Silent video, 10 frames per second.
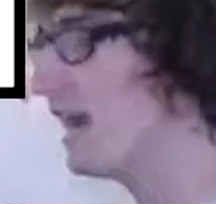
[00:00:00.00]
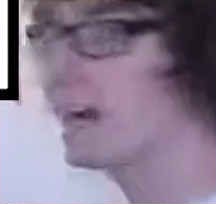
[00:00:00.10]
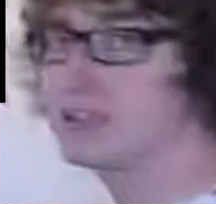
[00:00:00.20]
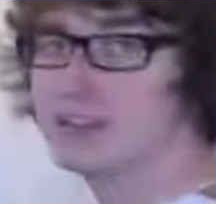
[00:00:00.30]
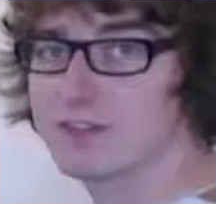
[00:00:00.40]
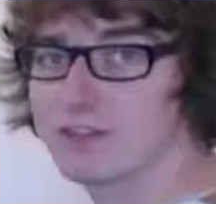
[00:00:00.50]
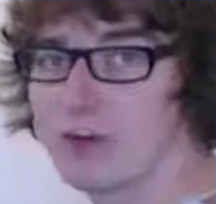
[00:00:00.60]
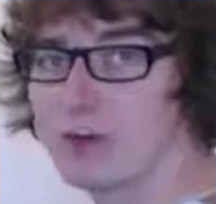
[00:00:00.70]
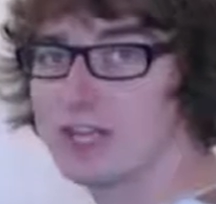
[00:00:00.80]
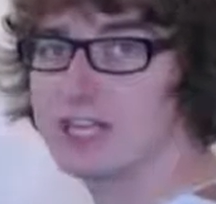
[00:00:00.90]
and a
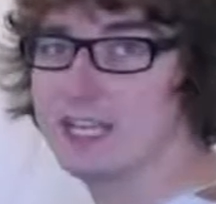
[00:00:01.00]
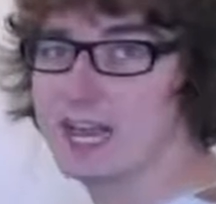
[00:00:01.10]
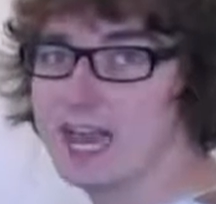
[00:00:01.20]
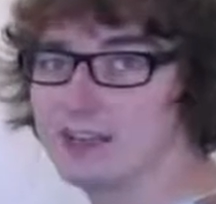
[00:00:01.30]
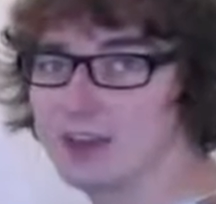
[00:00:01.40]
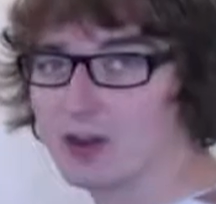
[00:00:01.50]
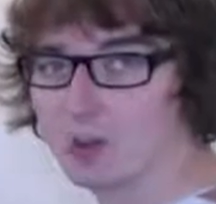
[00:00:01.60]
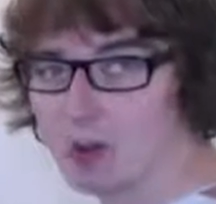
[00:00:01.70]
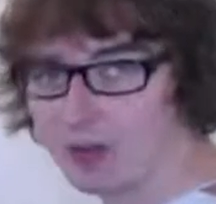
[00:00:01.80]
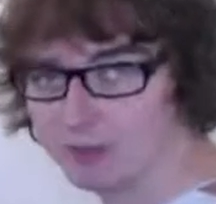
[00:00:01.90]
4 E and a
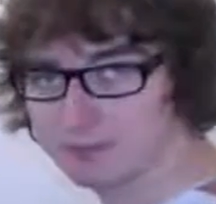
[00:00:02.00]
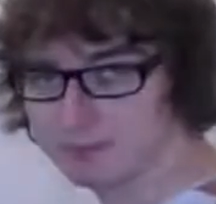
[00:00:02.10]
1.